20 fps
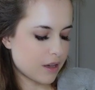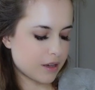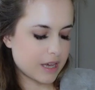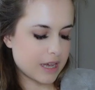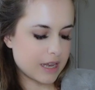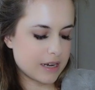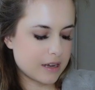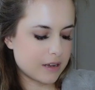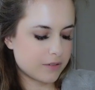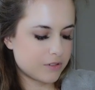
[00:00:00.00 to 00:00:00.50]

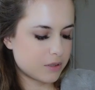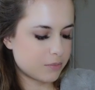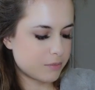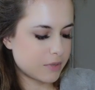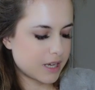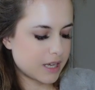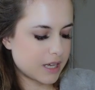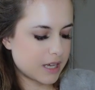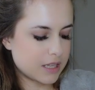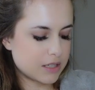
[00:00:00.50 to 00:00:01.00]
Okay, now I've done
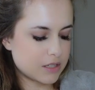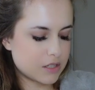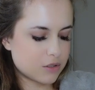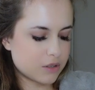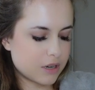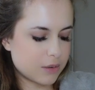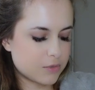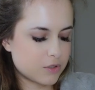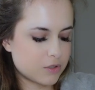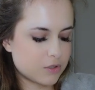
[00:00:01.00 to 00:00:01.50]
my
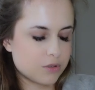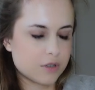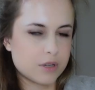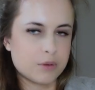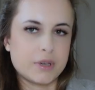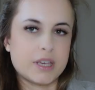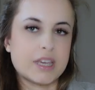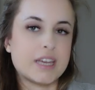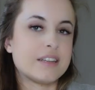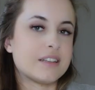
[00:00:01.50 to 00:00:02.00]
Instagram story,
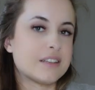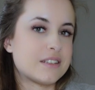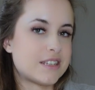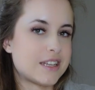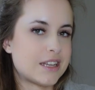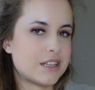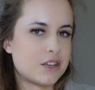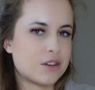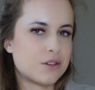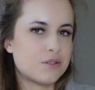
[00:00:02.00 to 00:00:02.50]
we can
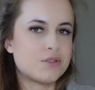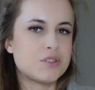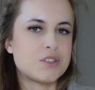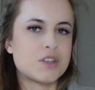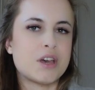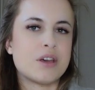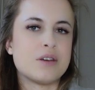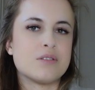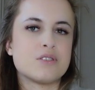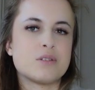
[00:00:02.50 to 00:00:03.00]
continue.
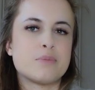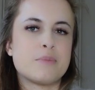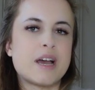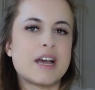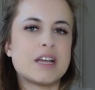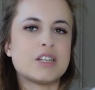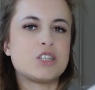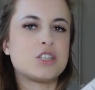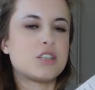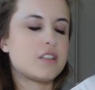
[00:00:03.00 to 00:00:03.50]
So, to
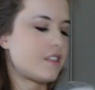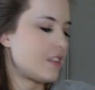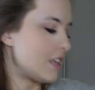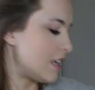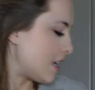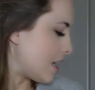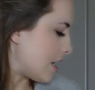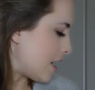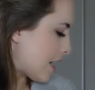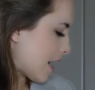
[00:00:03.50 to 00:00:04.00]
match
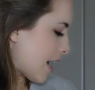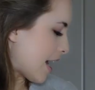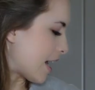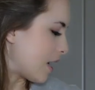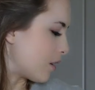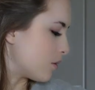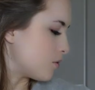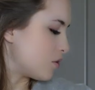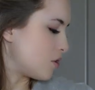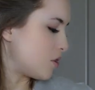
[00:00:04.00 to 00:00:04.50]
the
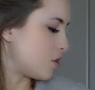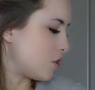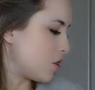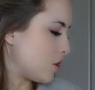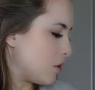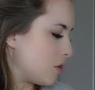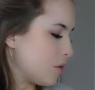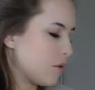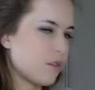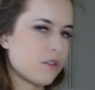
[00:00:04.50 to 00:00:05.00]

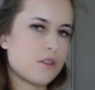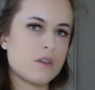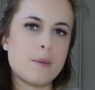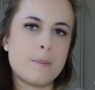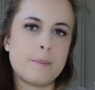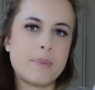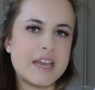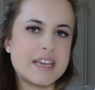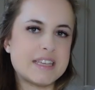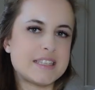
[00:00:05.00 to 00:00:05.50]
houndstooth
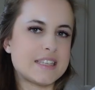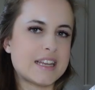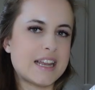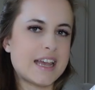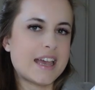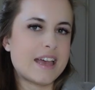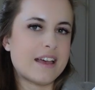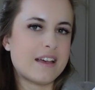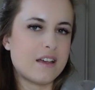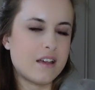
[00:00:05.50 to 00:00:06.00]
base
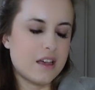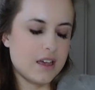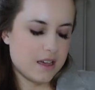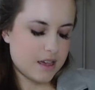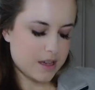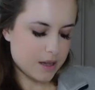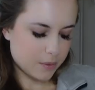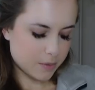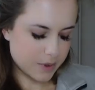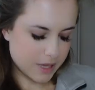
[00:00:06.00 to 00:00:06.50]
layer,
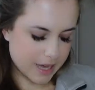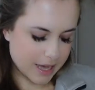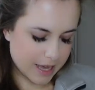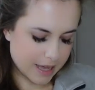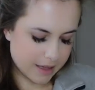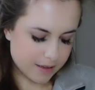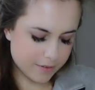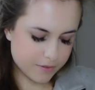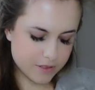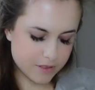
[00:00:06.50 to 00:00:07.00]
we have